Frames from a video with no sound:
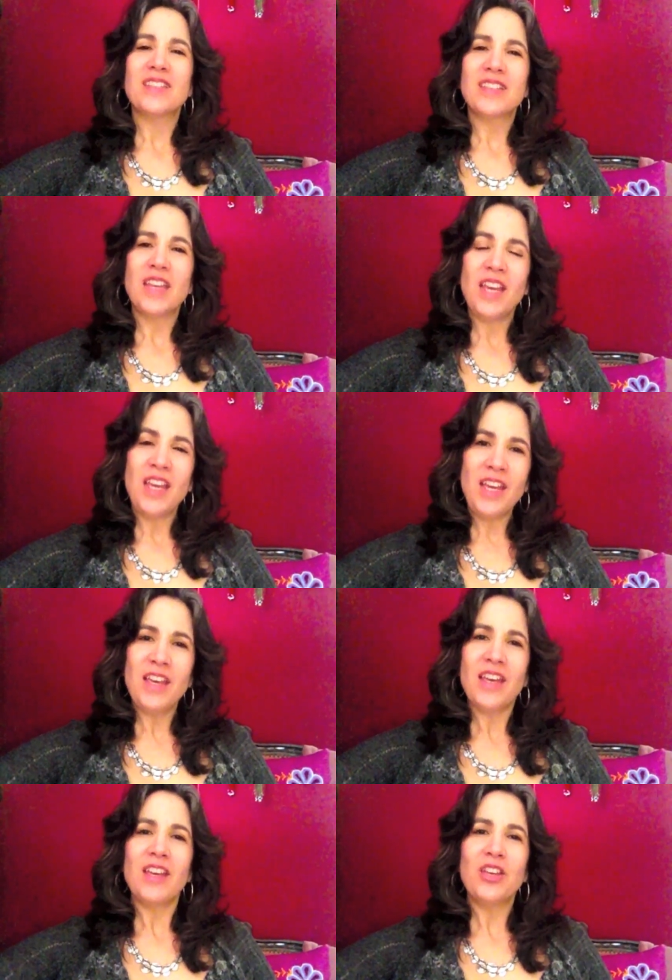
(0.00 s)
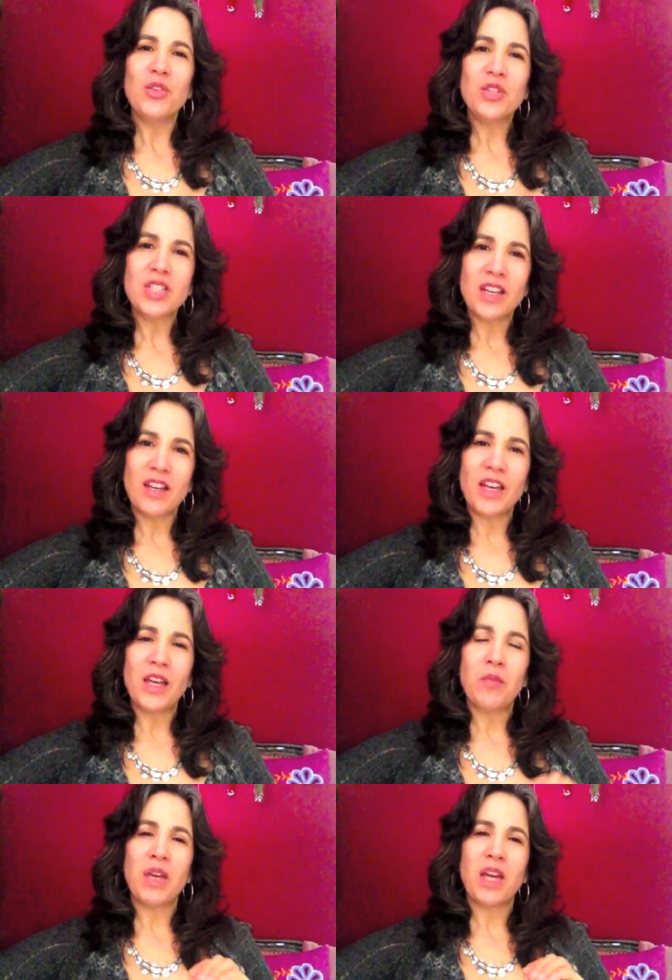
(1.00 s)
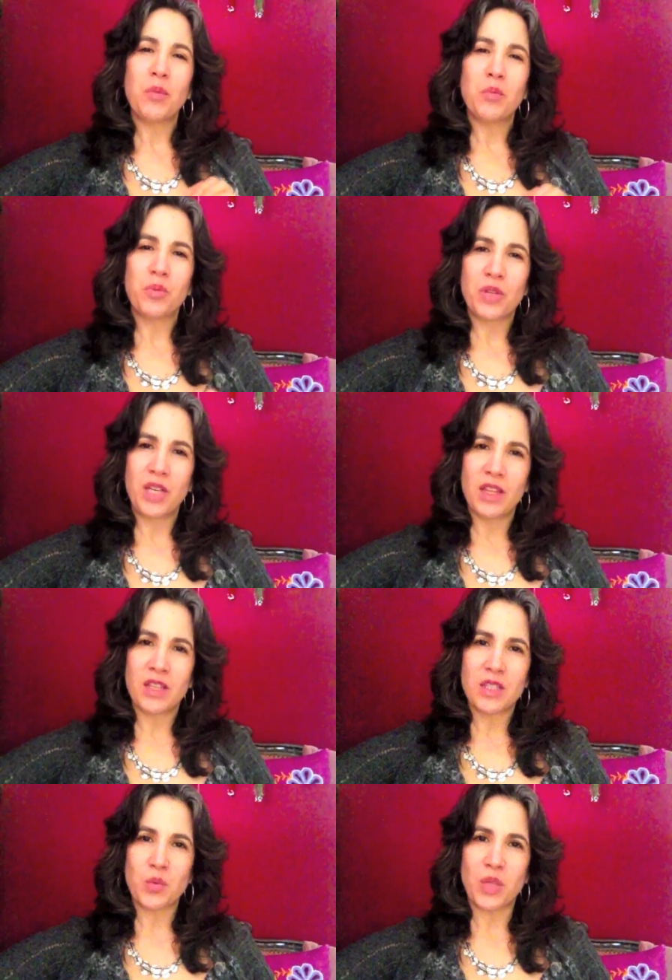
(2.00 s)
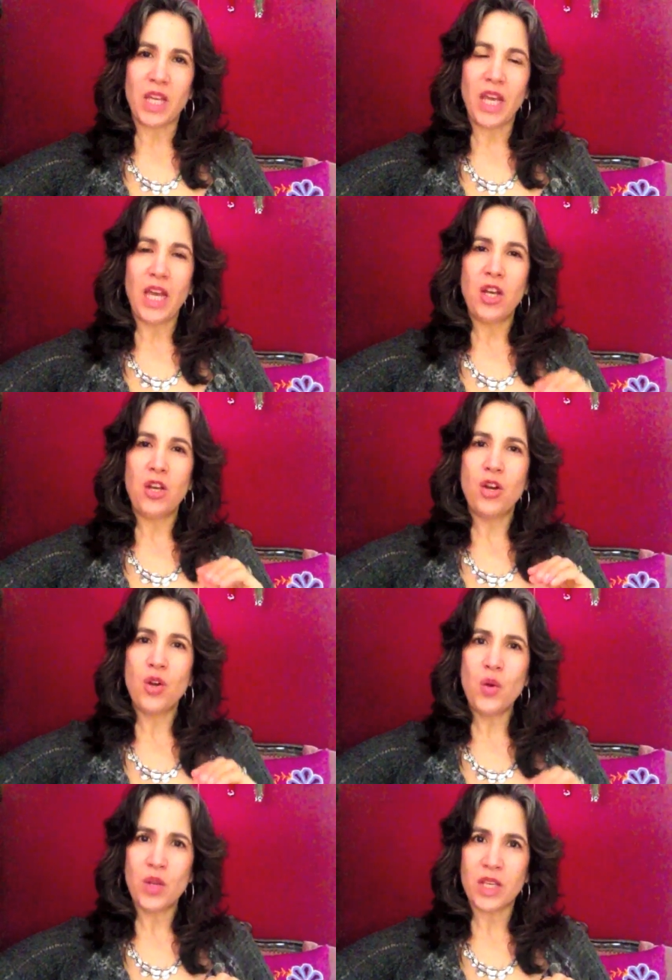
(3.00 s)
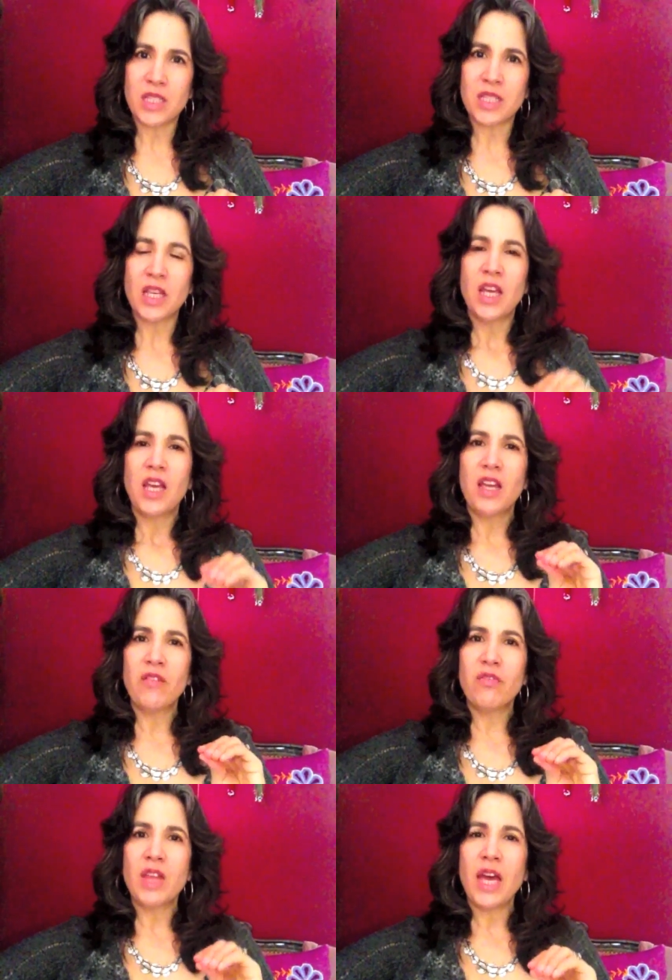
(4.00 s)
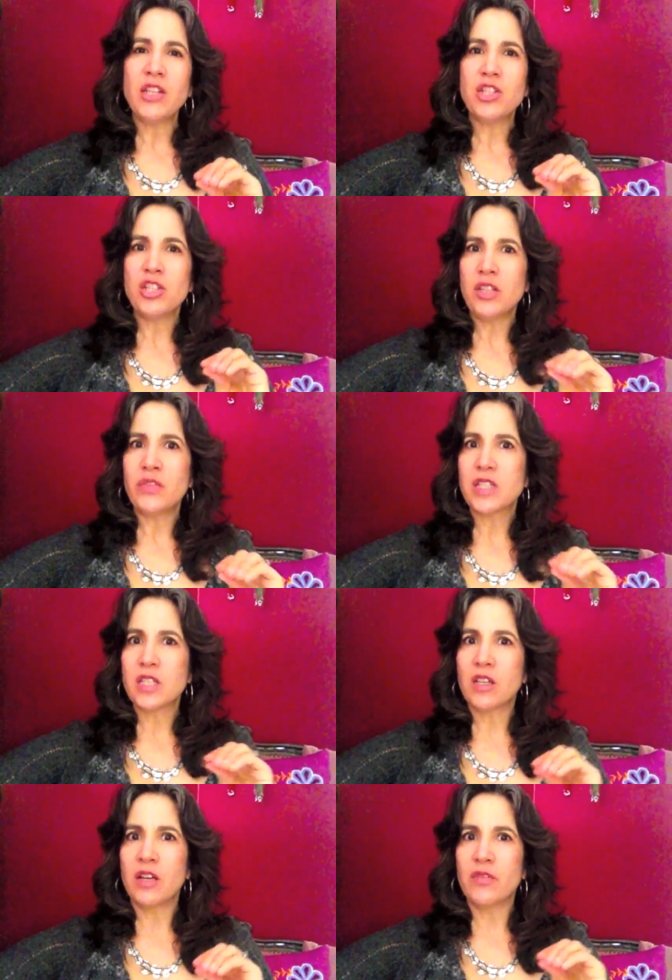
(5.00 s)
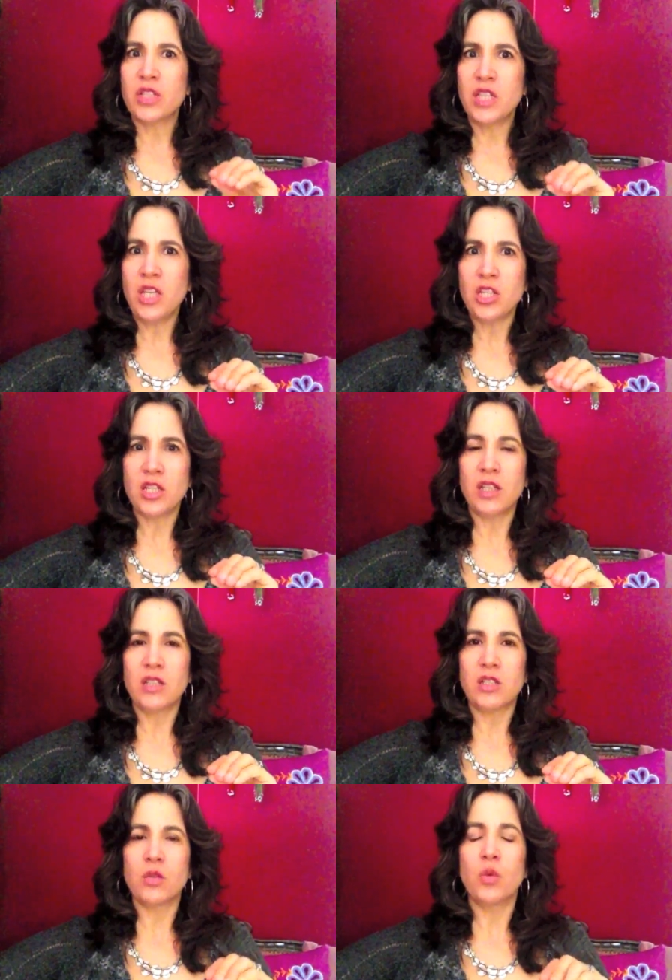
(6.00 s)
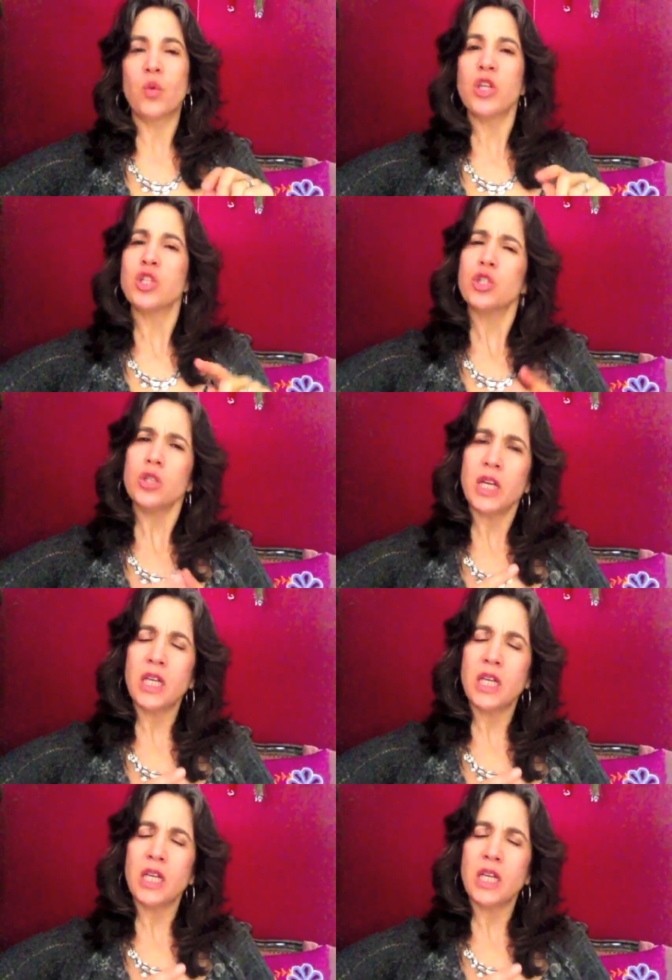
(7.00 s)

take your time and breathe this week and notice if that shifts the conversation into what should I